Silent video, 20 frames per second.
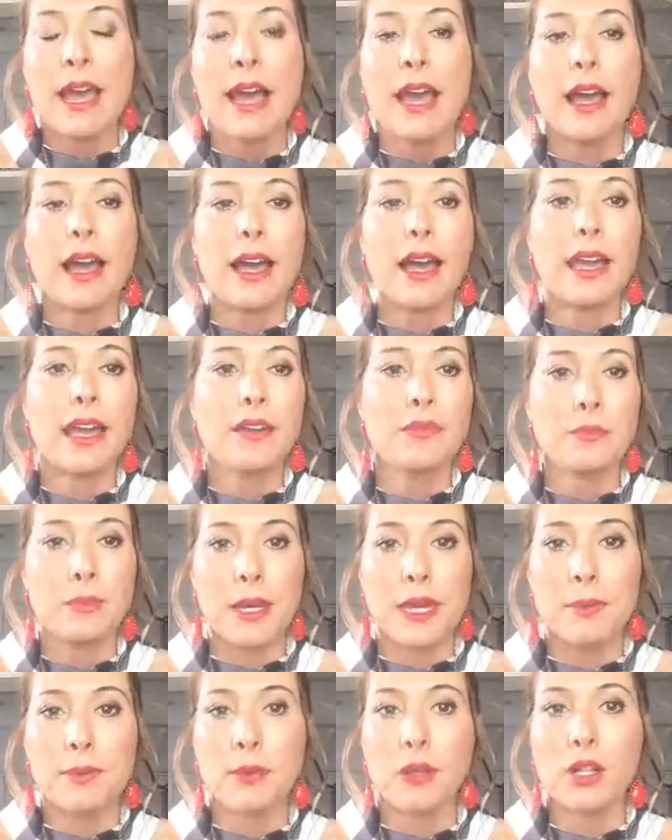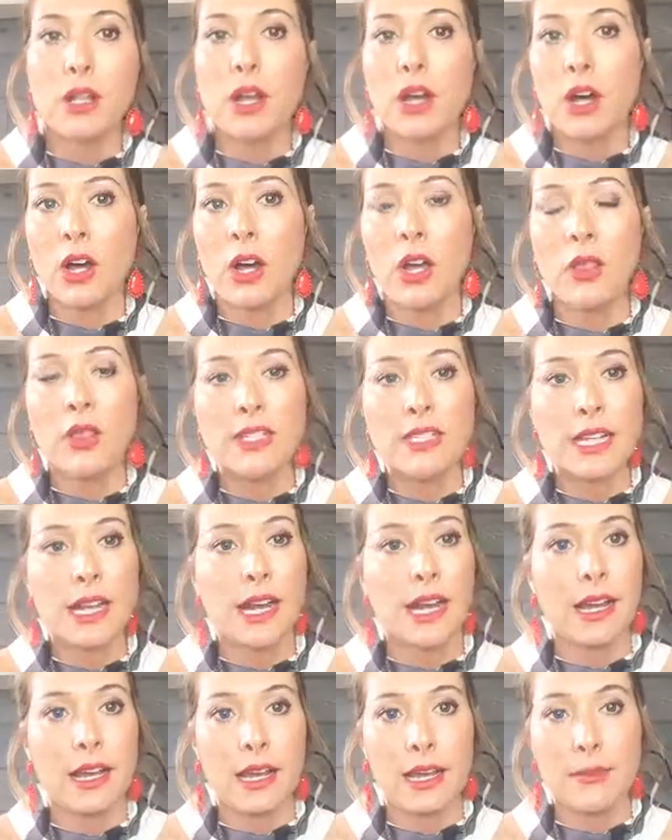I have people all the
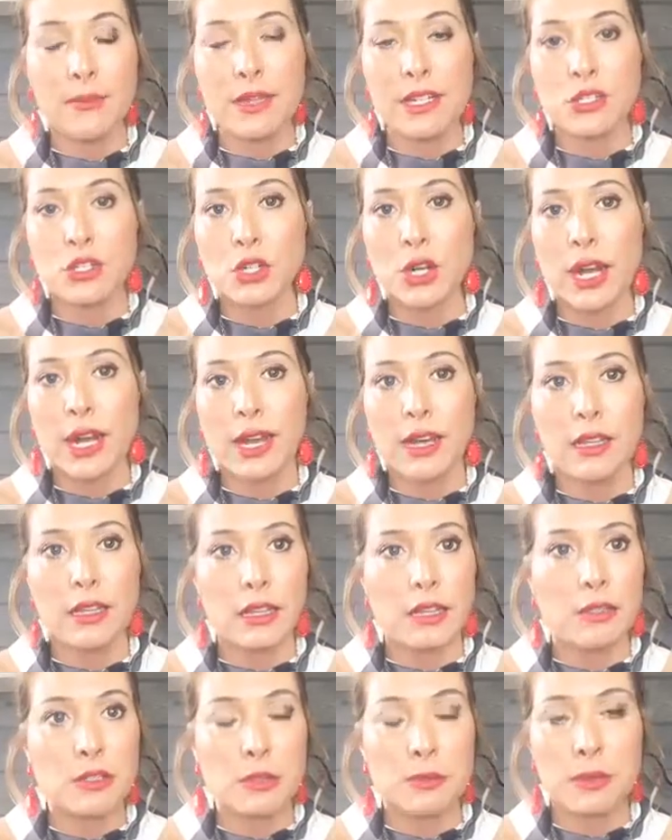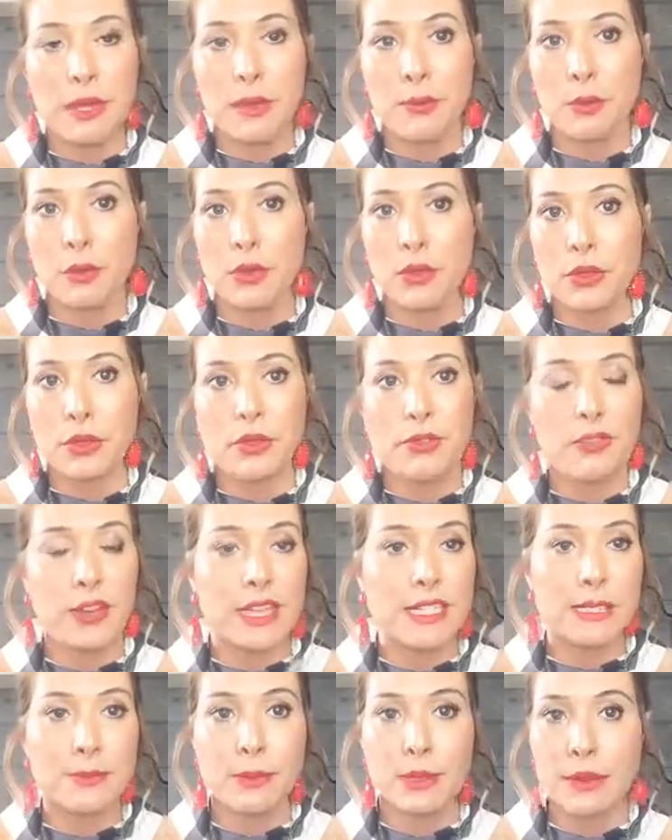time that try to close people through
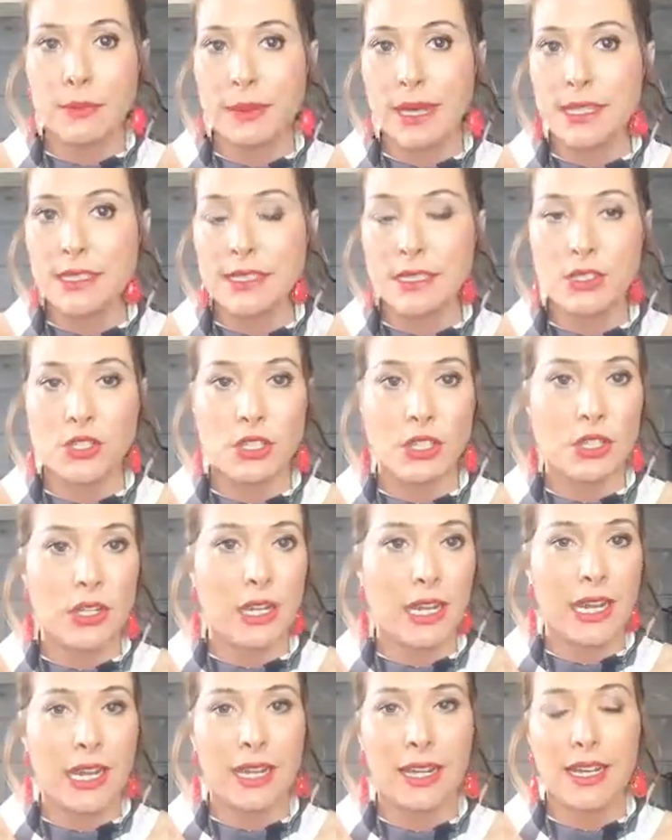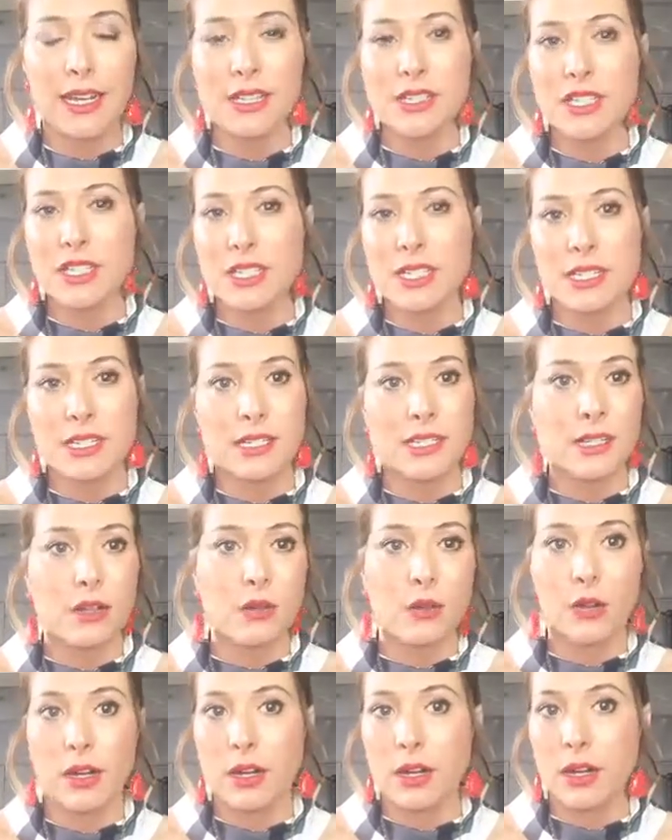Facebook Messenger, and it just doesn't
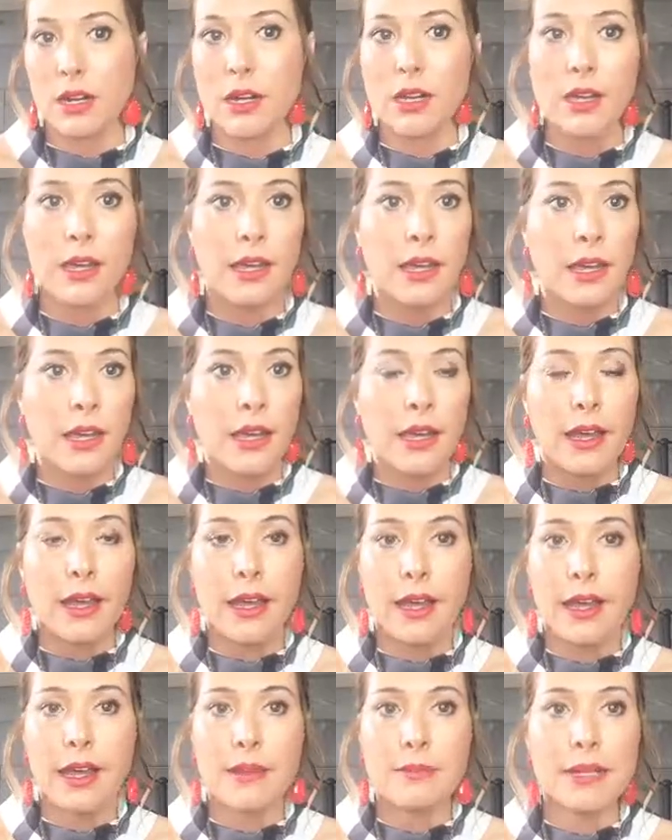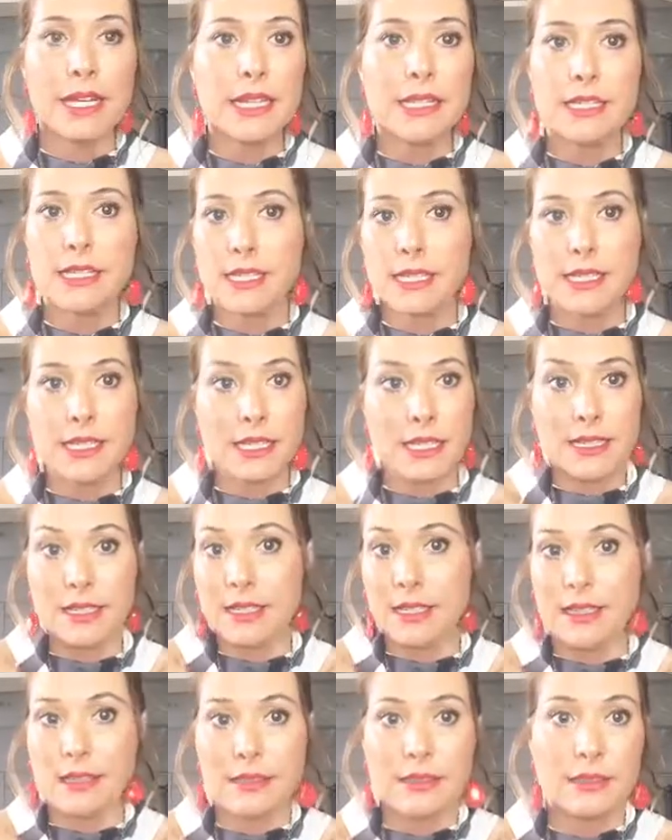work. It just
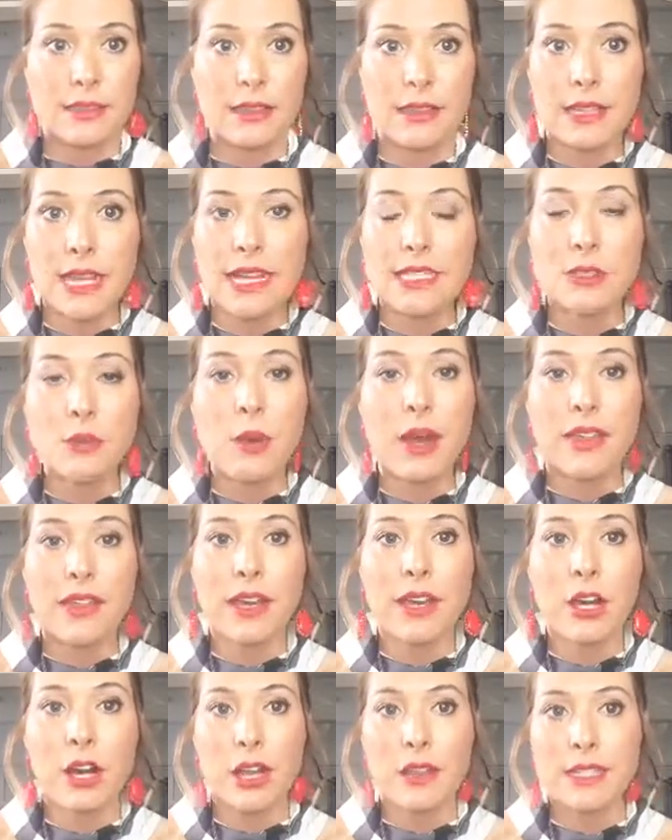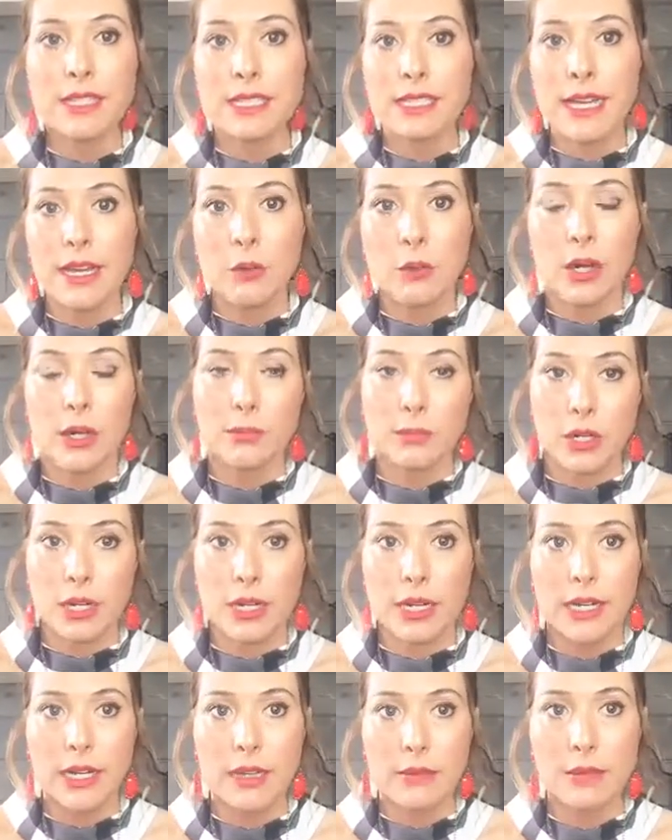doesn't. That's why they call this network
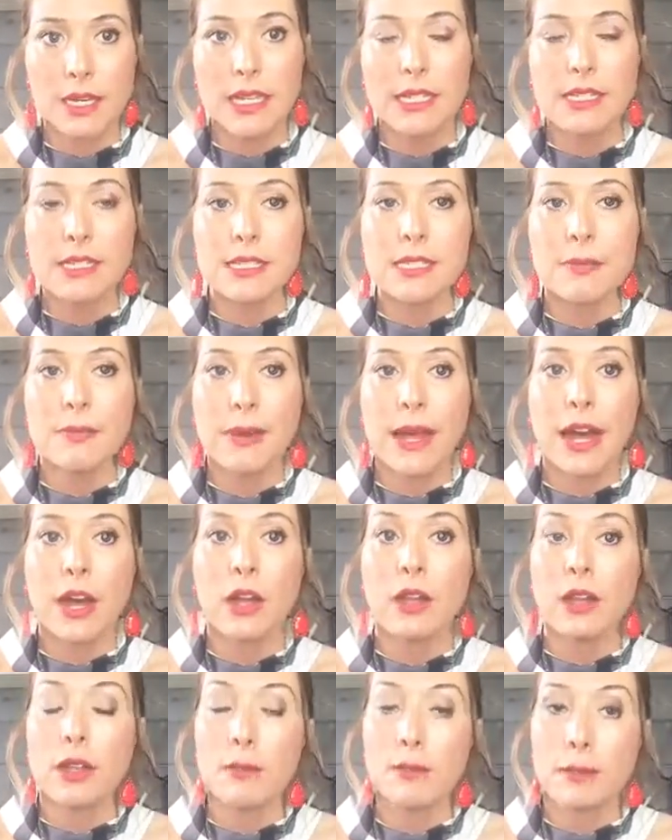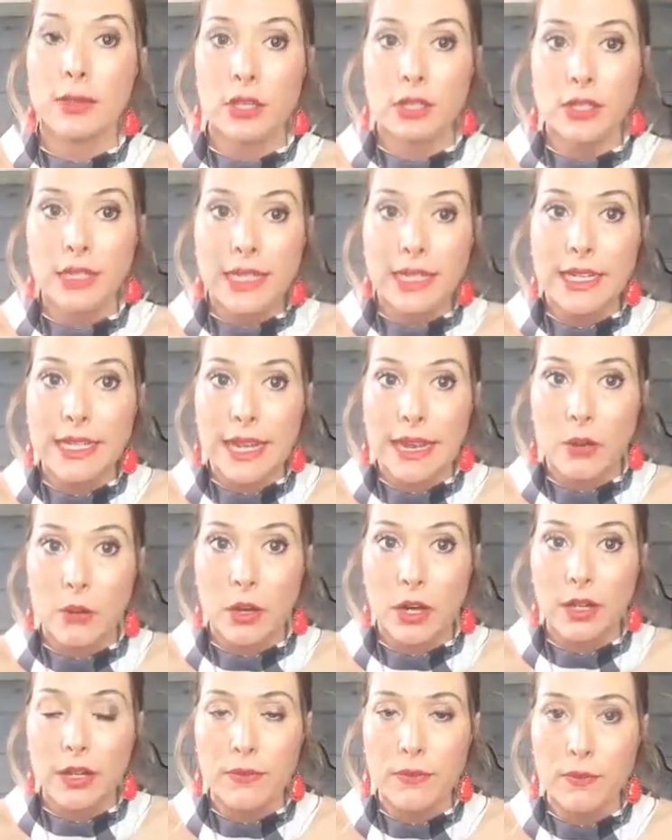marketing, because it's about building a
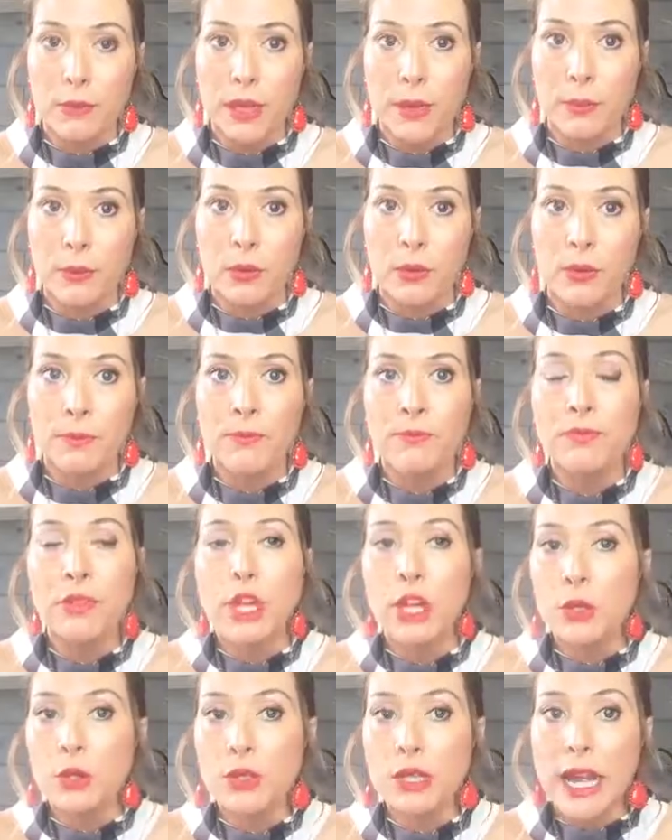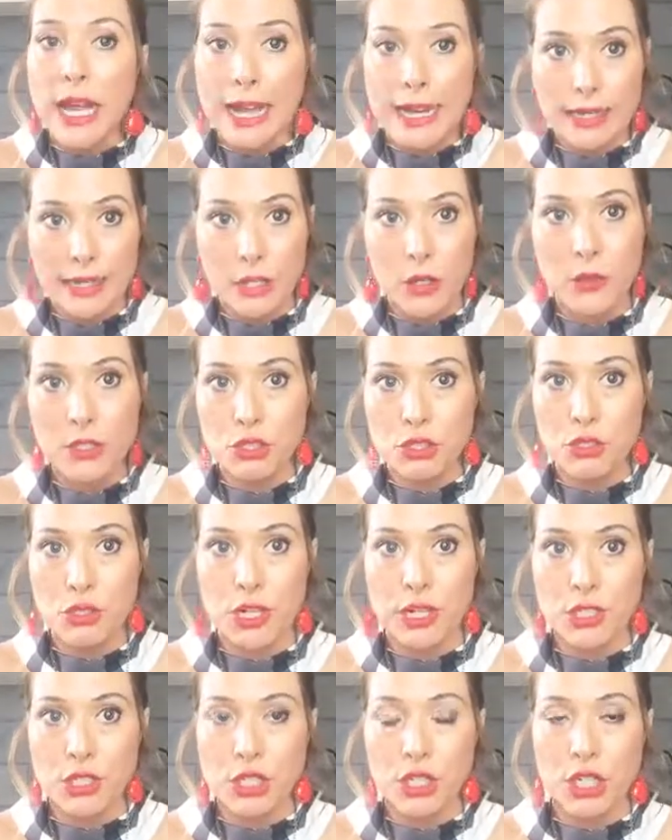network of people who like, know, and
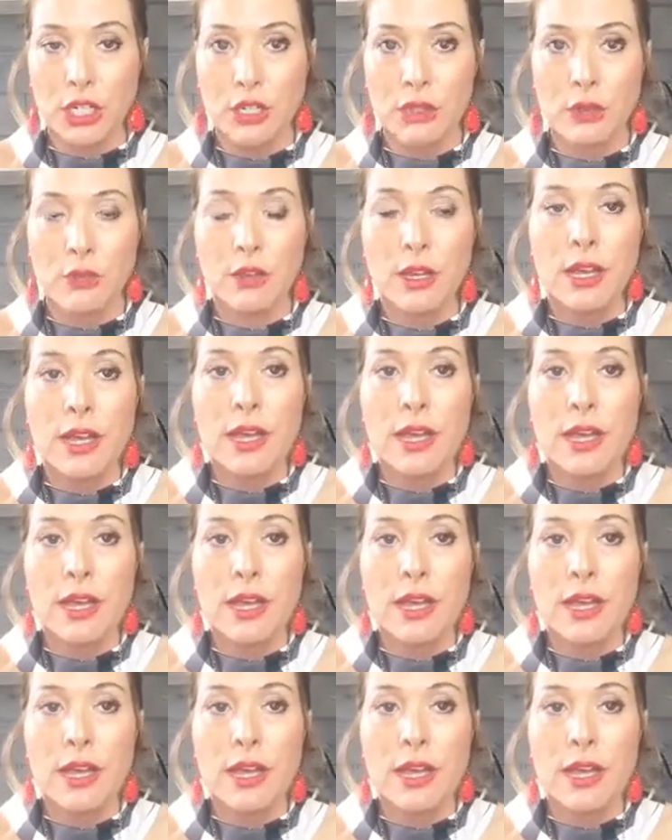trust you.